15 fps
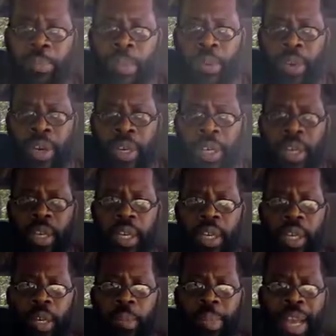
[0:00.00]
born
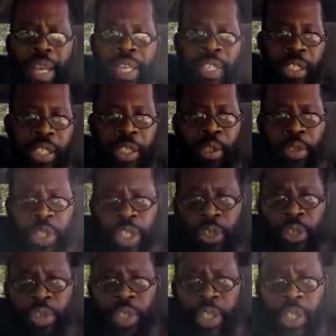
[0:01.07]
back as little
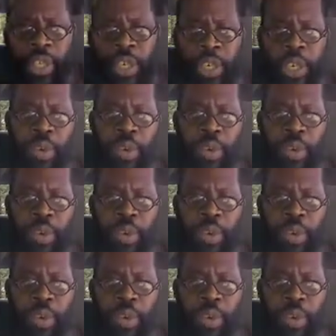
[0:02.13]
children